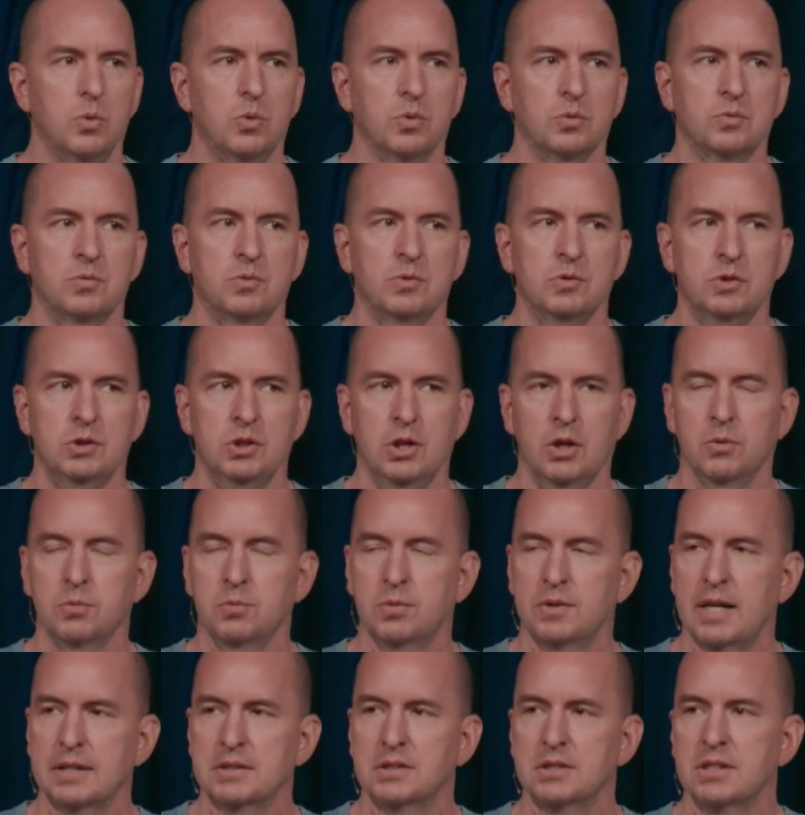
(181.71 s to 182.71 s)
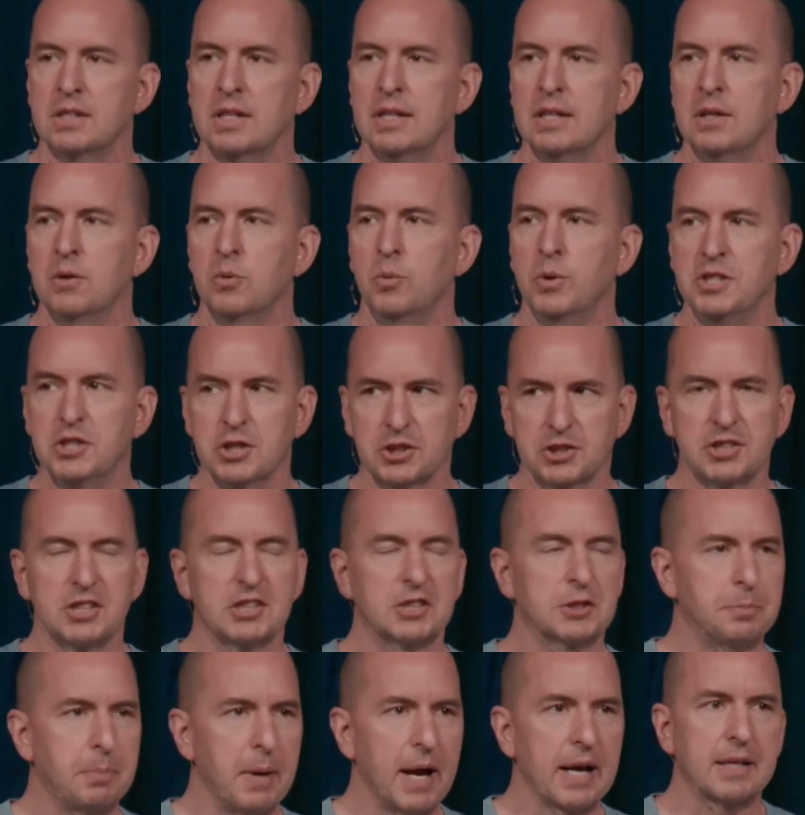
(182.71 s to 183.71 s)
well, you know, that's we just
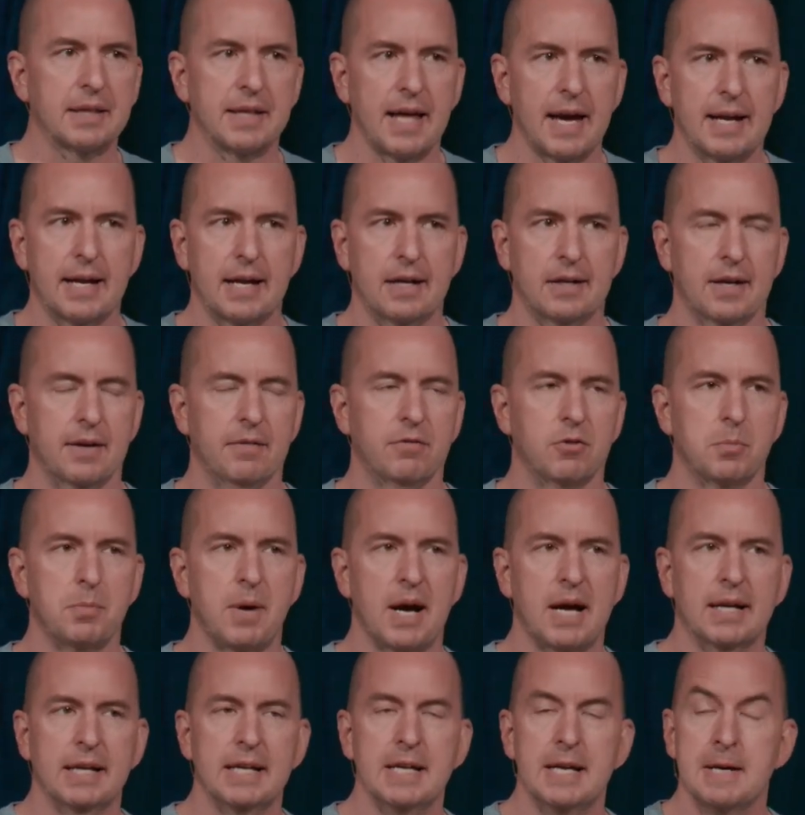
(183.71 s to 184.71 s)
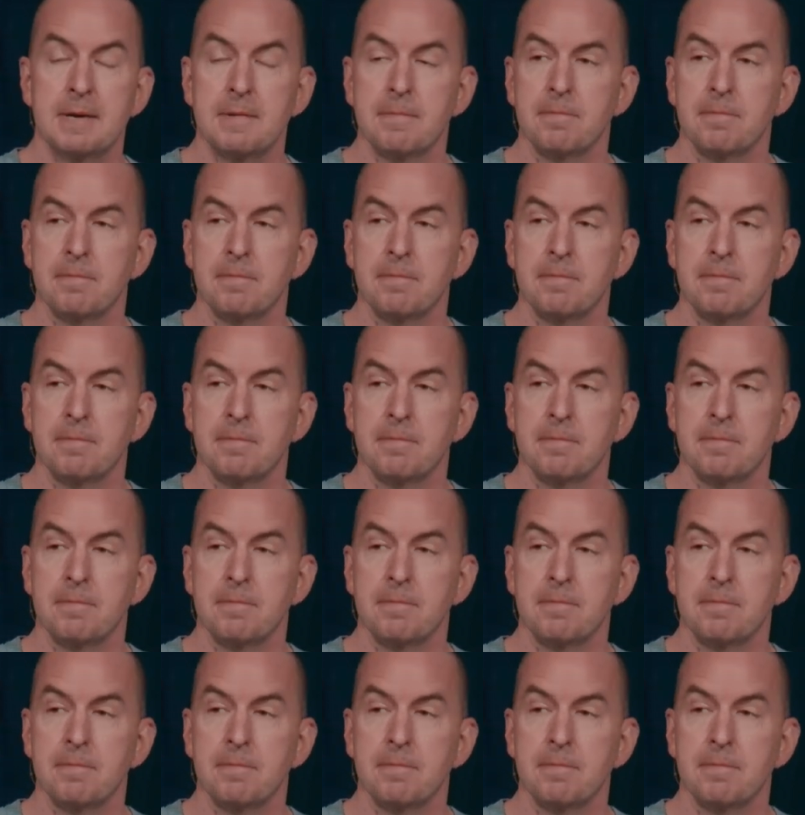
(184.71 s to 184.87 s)
expect that out of everybody.